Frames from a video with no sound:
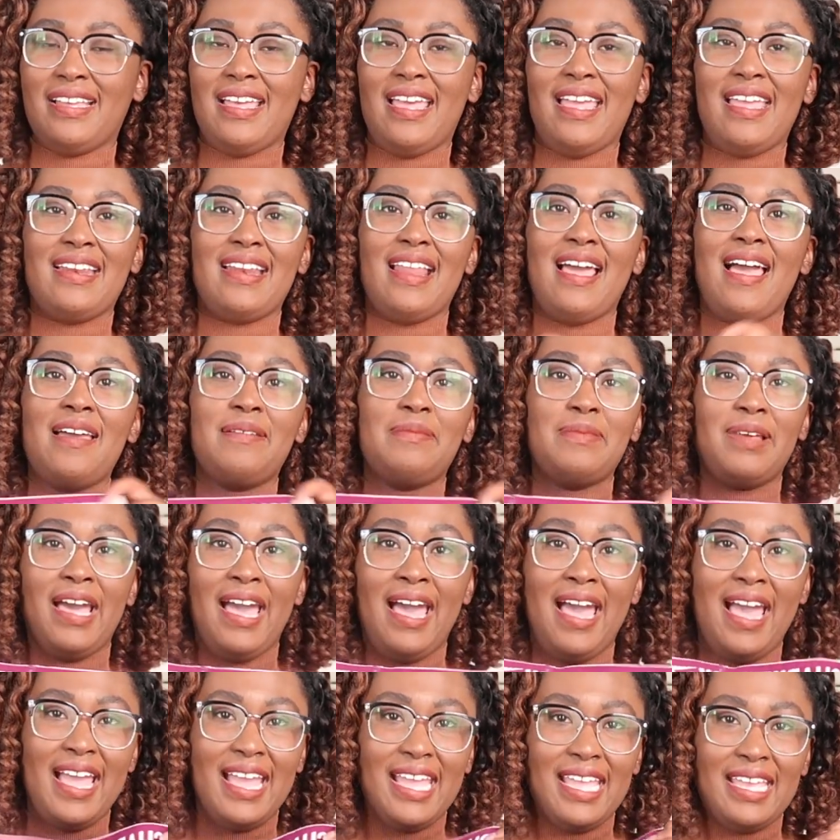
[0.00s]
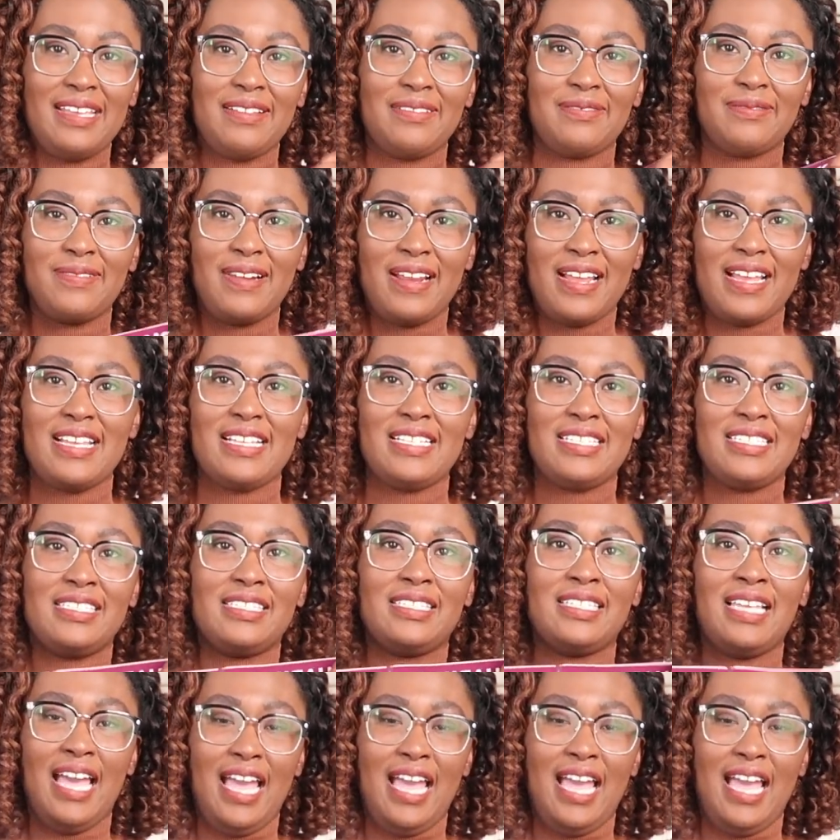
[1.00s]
And I'm a high-rise